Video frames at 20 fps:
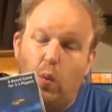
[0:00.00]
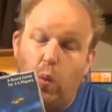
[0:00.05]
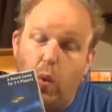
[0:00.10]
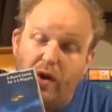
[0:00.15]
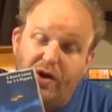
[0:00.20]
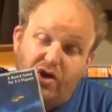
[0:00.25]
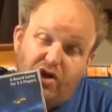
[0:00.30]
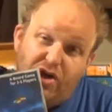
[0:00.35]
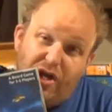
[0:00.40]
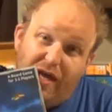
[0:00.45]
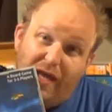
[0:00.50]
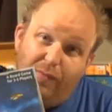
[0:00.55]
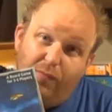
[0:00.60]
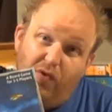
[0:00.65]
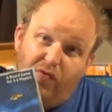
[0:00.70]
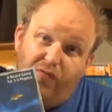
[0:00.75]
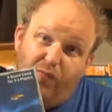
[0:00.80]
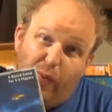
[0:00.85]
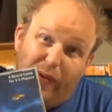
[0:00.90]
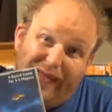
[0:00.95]
What a shame
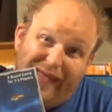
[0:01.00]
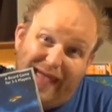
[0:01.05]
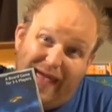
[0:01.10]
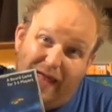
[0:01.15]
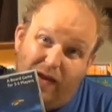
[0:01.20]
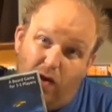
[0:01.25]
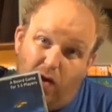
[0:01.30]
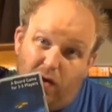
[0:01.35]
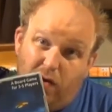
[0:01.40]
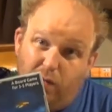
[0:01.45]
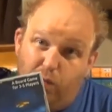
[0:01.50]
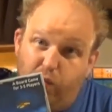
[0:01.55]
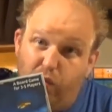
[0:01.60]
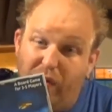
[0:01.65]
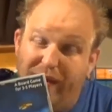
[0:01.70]
if we cannot